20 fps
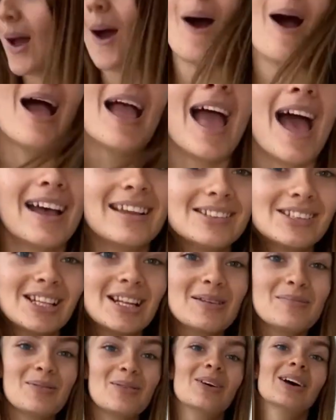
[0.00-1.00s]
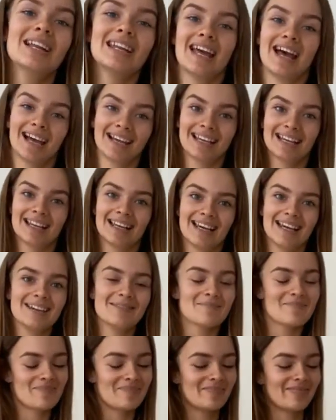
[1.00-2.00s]
I actually bought an anklet
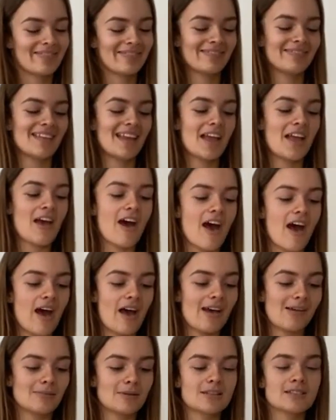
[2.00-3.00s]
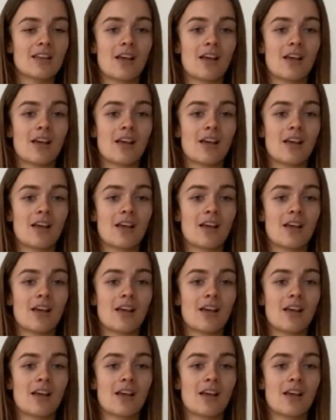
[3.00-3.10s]
because